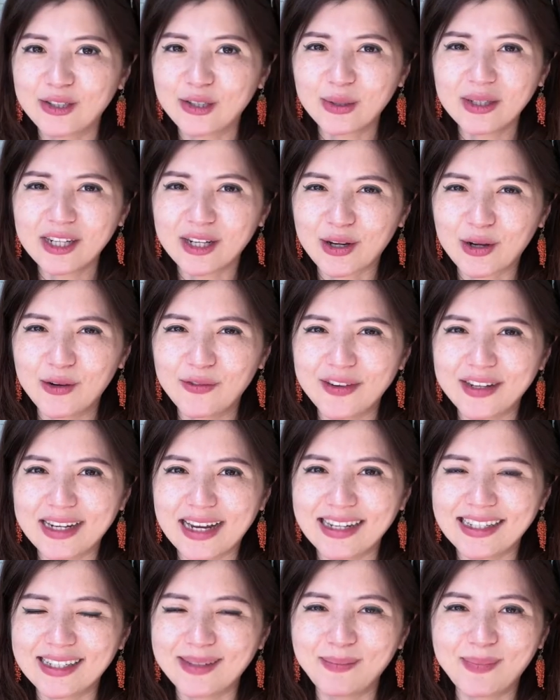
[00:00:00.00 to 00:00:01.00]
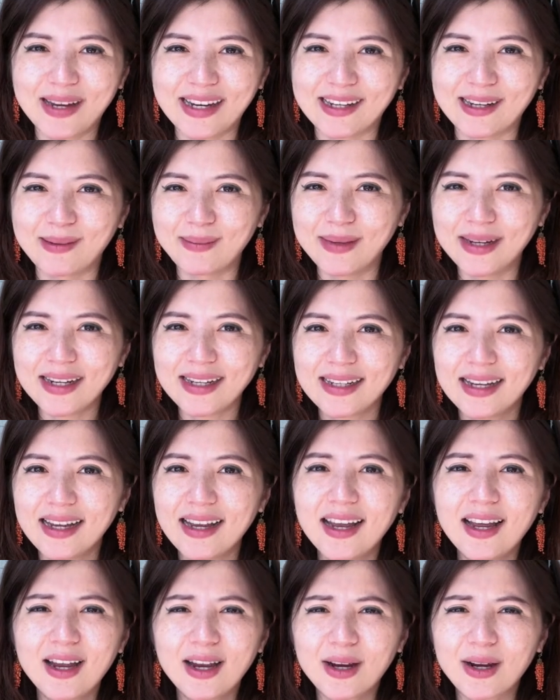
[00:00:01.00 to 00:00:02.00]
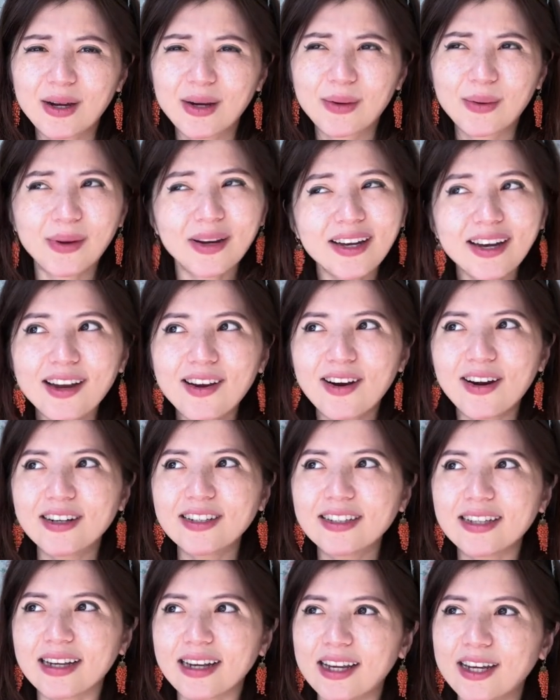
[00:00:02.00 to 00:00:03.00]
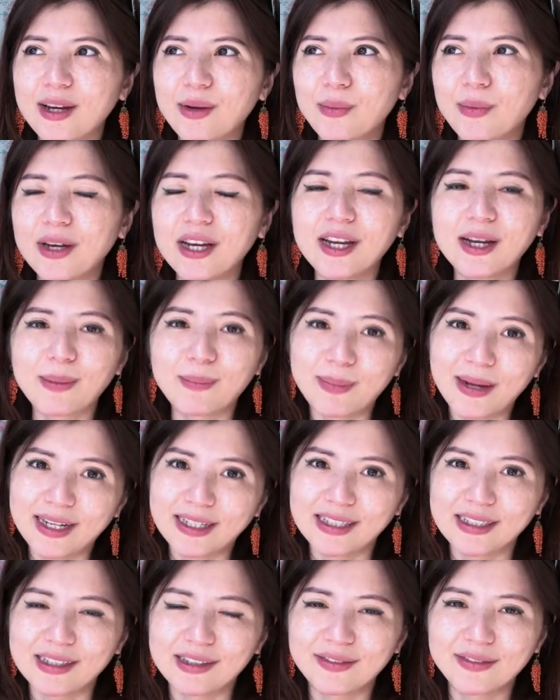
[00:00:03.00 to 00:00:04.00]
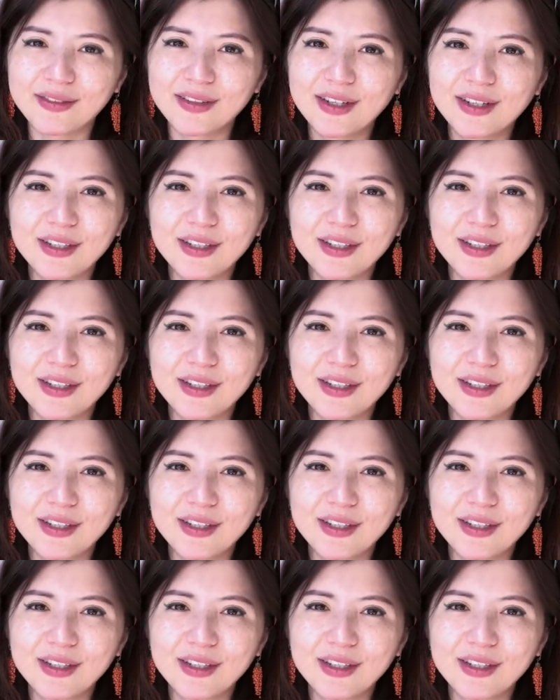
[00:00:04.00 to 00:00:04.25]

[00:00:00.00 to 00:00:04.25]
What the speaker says: during the COVID-19 pandemic, credit cards are getting really competitive,